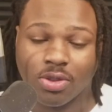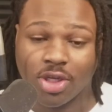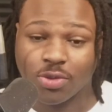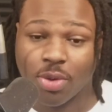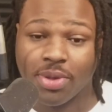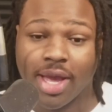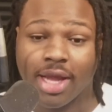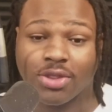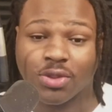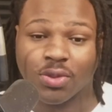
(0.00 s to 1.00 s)
where we got
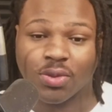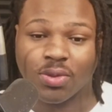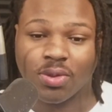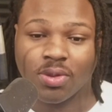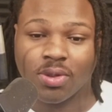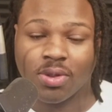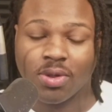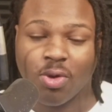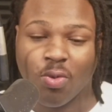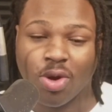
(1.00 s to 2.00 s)
to.
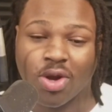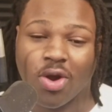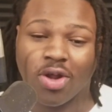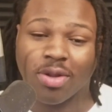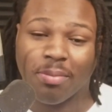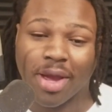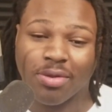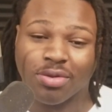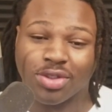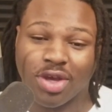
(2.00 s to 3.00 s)
We're calling Michael
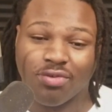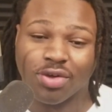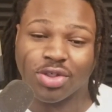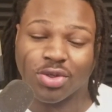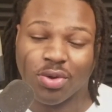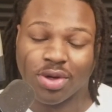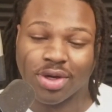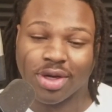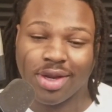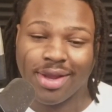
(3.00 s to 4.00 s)
Jeffrey Jordan
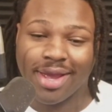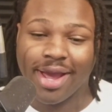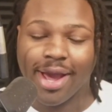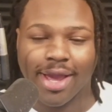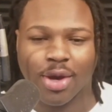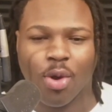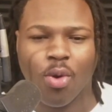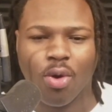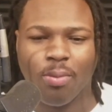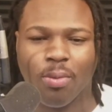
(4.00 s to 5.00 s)
a
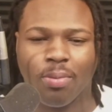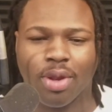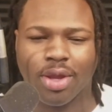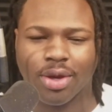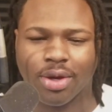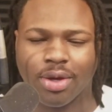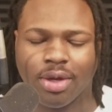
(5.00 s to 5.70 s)
horrible player